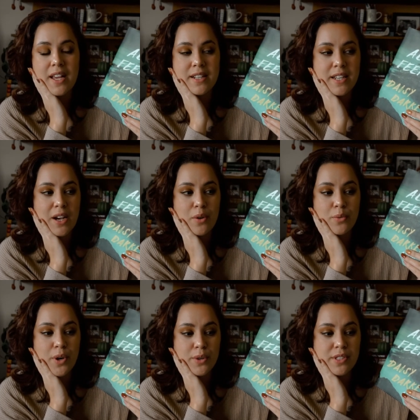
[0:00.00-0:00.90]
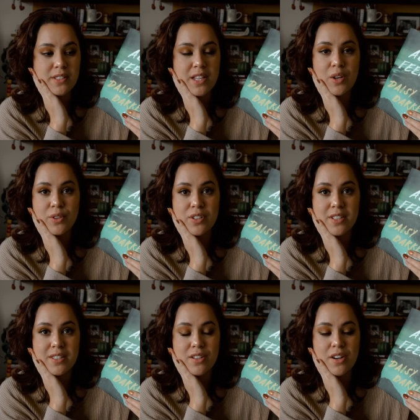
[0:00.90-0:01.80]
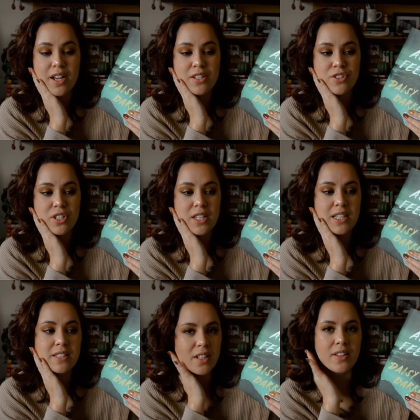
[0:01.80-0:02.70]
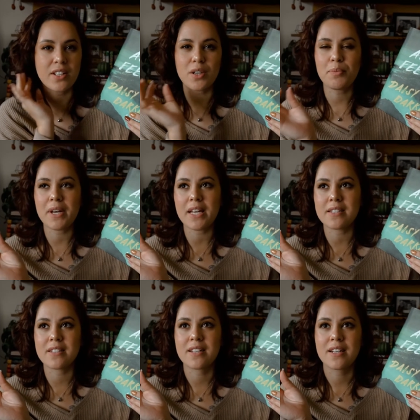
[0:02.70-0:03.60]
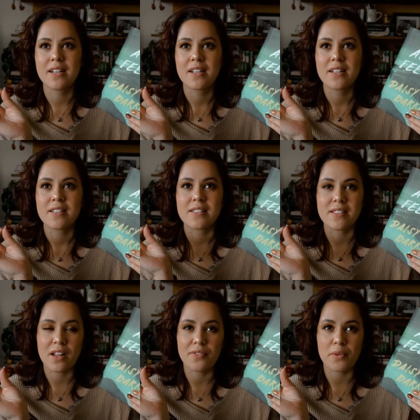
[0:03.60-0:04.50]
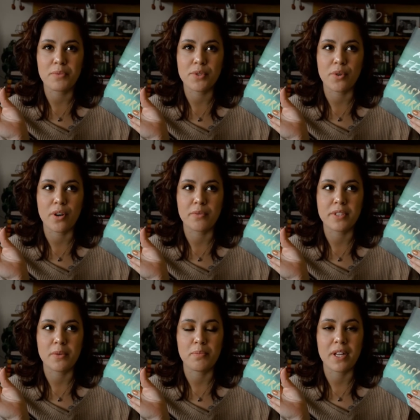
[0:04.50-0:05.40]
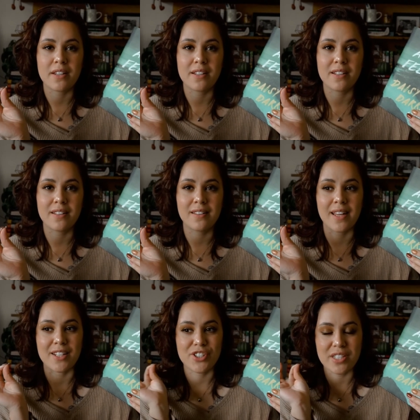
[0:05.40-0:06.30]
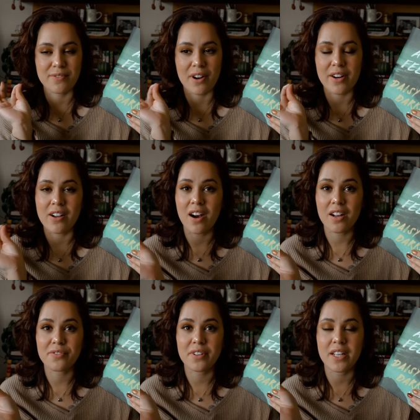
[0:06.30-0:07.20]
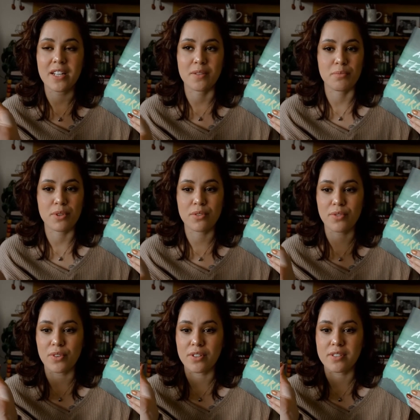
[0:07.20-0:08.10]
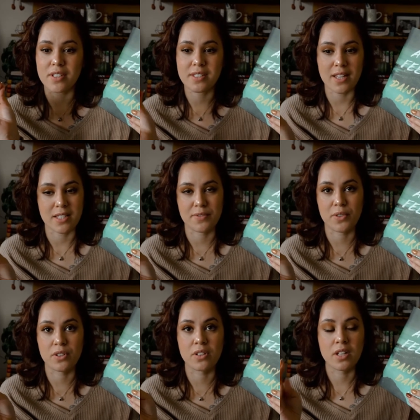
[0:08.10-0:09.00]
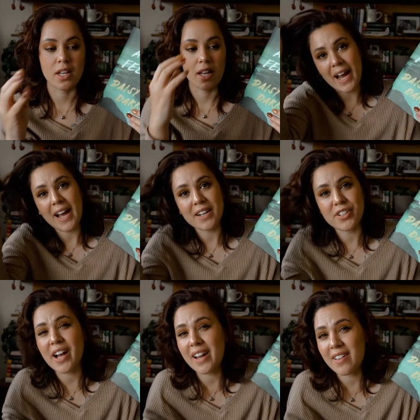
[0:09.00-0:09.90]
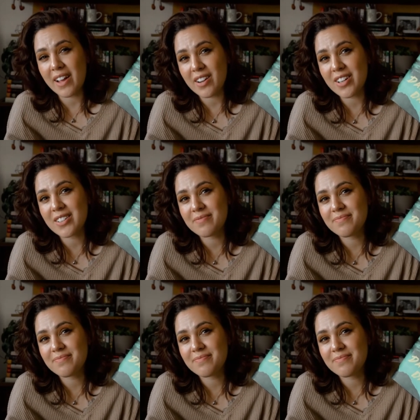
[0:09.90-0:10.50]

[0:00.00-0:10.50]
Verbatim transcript: And now Rose is the older sister and she is a little bit self-absorbed but like she's very confident and beautiful, successful. I actually kind of like her.